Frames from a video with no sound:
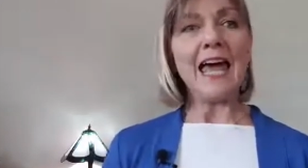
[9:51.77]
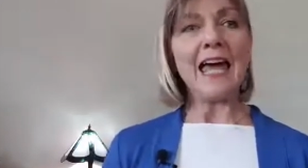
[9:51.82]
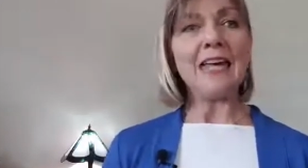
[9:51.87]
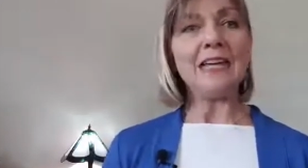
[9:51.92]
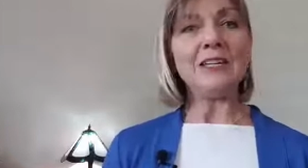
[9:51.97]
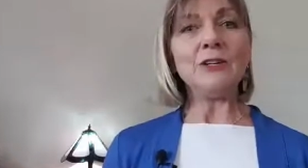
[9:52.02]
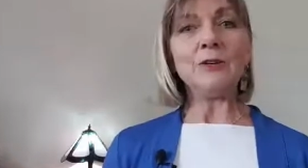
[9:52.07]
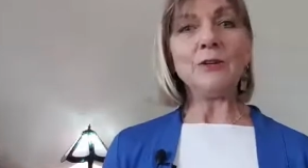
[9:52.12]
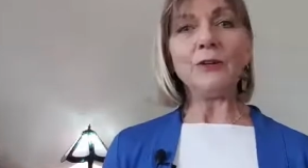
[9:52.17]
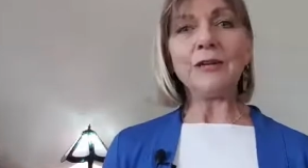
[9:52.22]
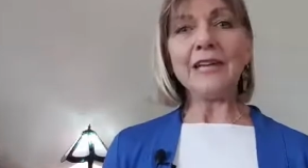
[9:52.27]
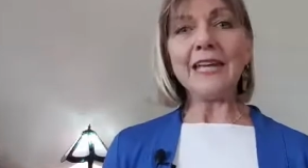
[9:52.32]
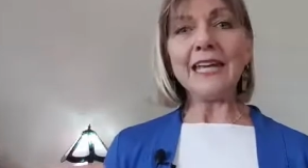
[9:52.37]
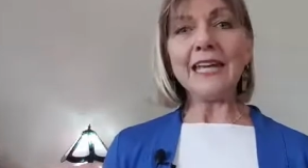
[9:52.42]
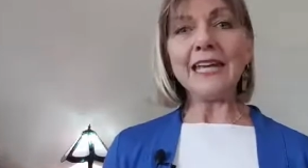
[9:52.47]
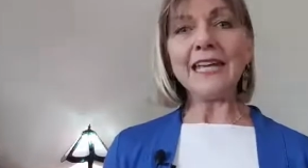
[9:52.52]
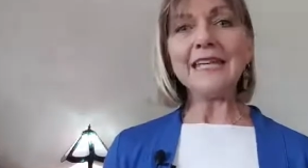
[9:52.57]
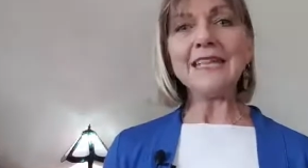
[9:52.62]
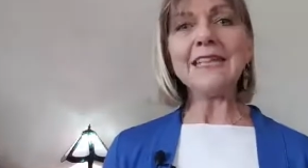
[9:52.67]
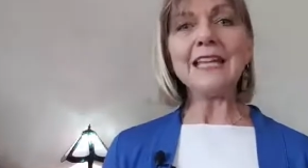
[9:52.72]
and you're
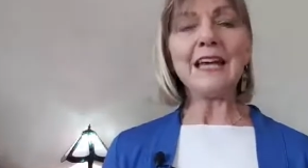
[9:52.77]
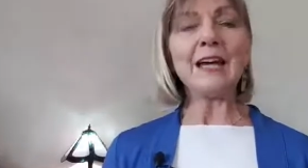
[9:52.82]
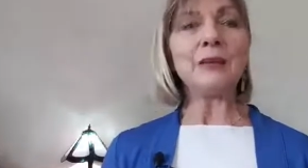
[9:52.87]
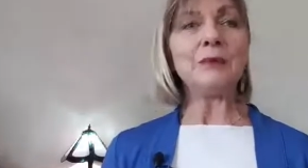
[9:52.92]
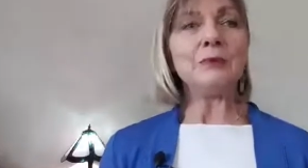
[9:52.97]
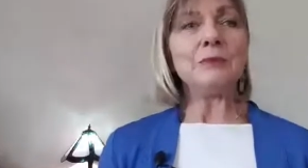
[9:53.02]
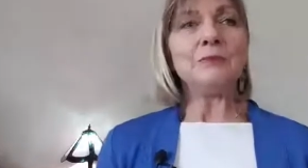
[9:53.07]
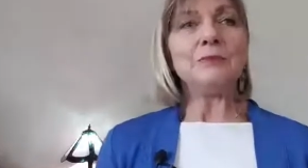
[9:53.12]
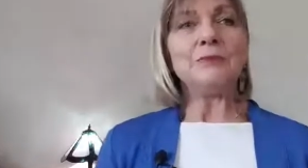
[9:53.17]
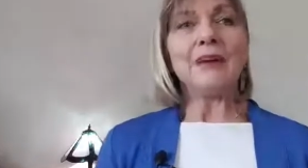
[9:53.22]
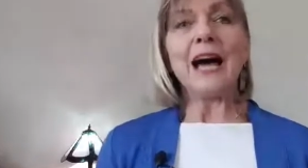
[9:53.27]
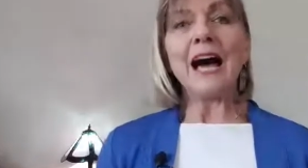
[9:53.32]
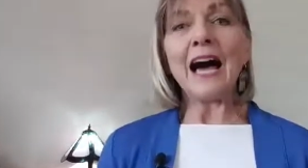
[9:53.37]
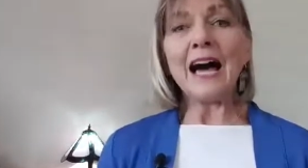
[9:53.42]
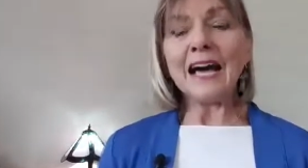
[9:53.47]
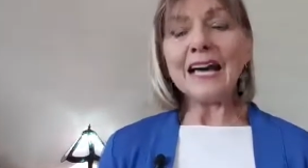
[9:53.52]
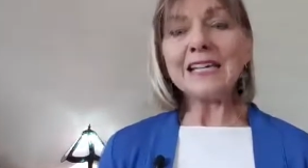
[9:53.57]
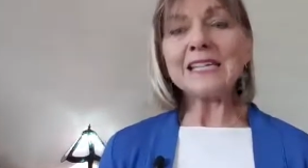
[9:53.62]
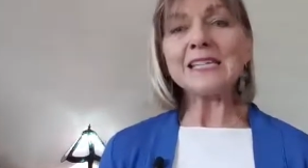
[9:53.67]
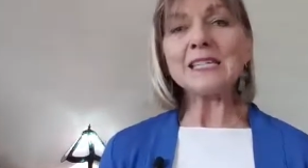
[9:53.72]
in that
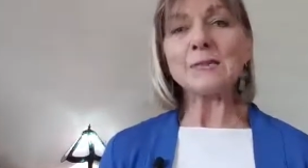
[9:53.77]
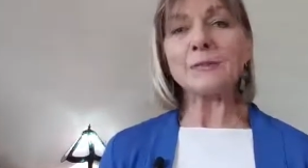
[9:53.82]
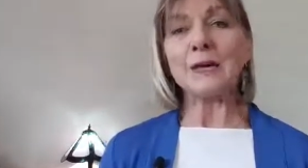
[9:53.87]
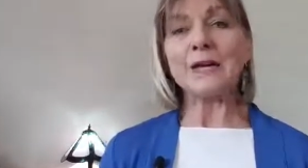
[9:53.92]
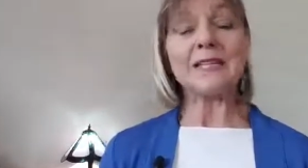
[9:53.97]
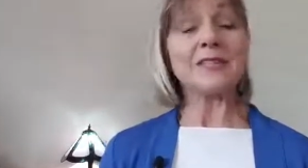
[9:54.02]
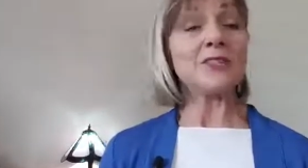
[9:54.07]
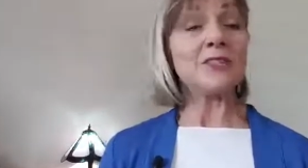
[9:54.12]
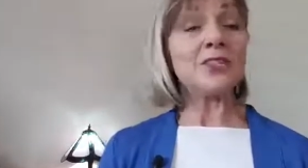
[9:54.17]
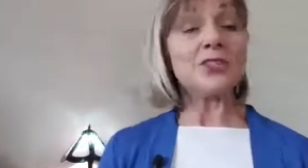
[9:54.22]
heart space,